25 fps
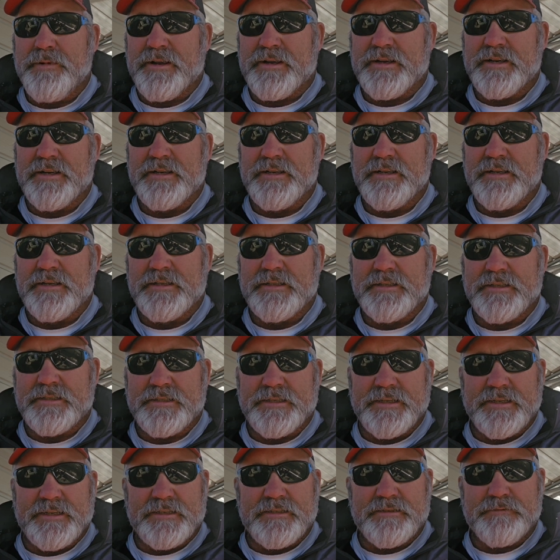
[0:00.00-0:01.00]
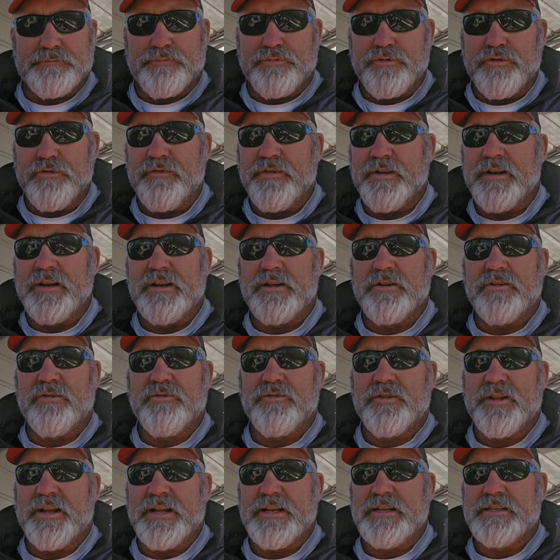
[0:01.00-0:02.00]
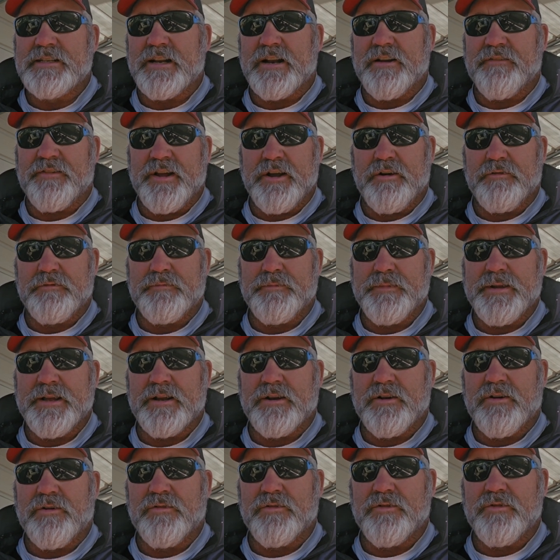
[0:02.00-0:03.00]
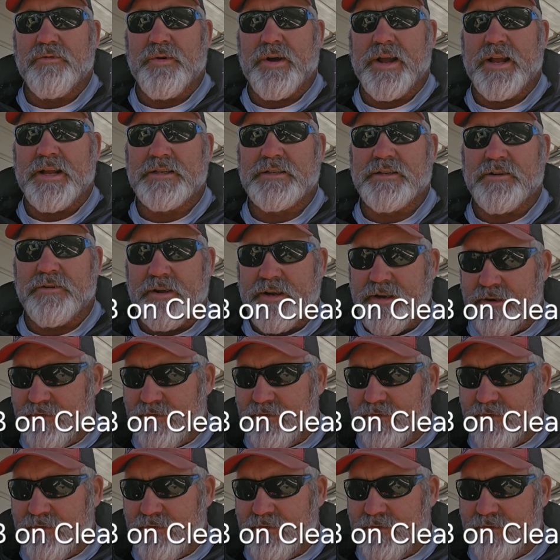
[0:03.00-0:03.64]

because it's proving little things that have helped me along the way. So